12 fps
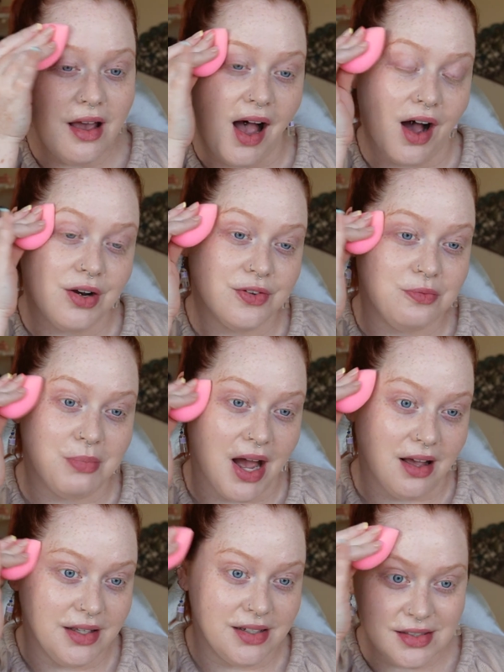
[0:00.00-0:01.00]
out of
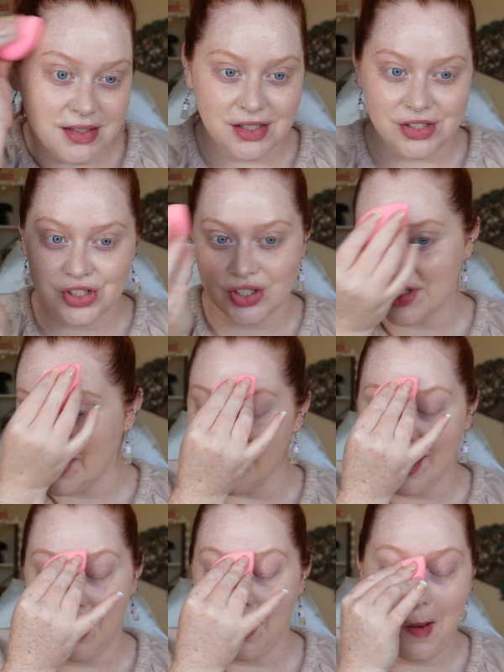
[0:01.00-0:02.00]
malice, it's just
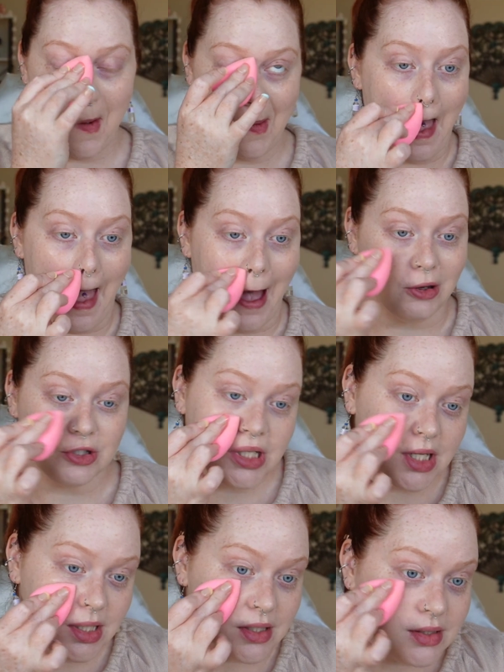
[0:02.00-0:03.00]
like how
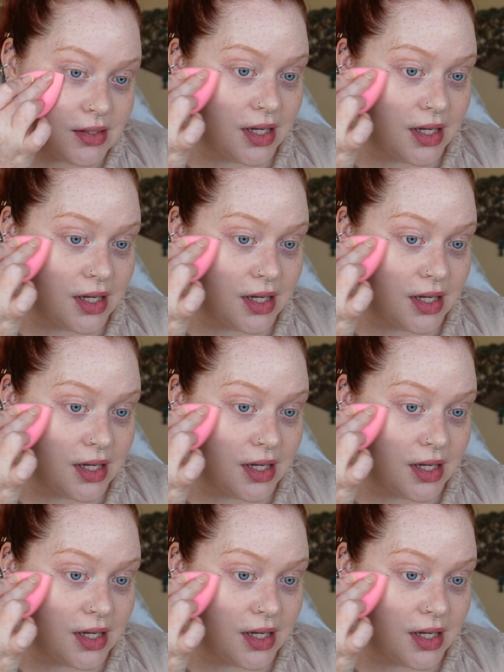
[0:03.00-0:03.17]
she is.